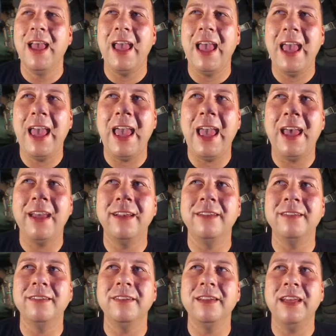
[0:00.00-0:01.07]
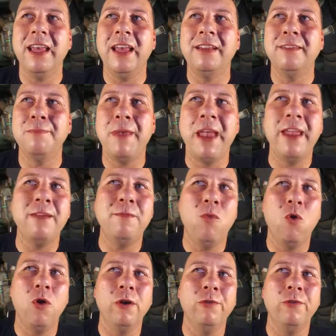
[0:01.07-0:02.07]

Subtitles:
And it's made more